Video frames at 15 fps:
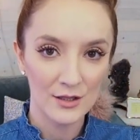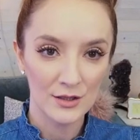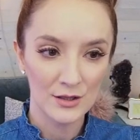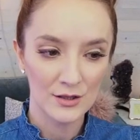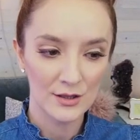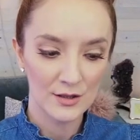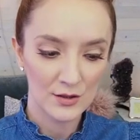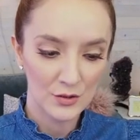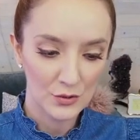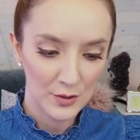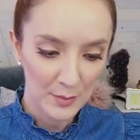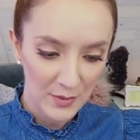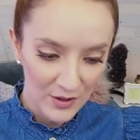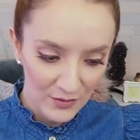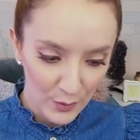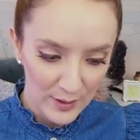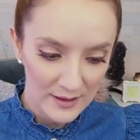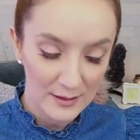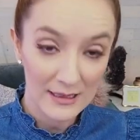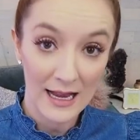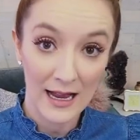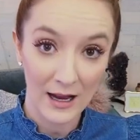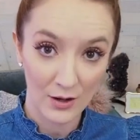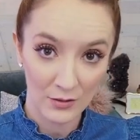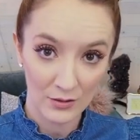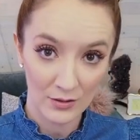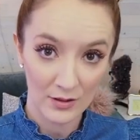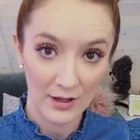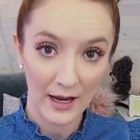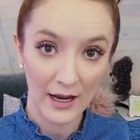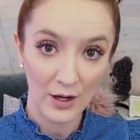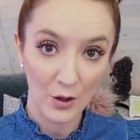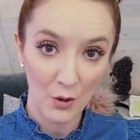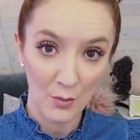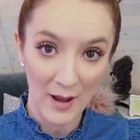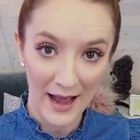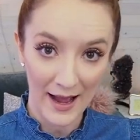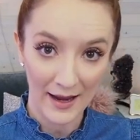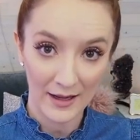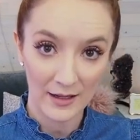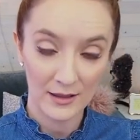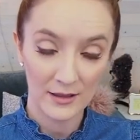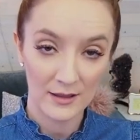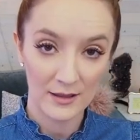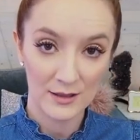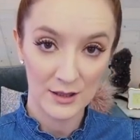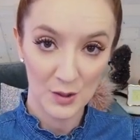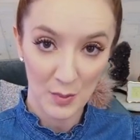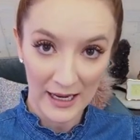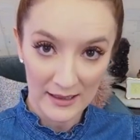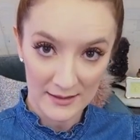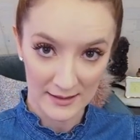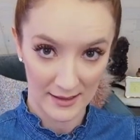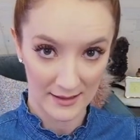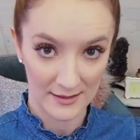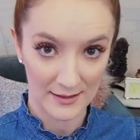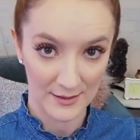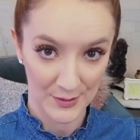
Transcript: to strip your voice down and go back to basics.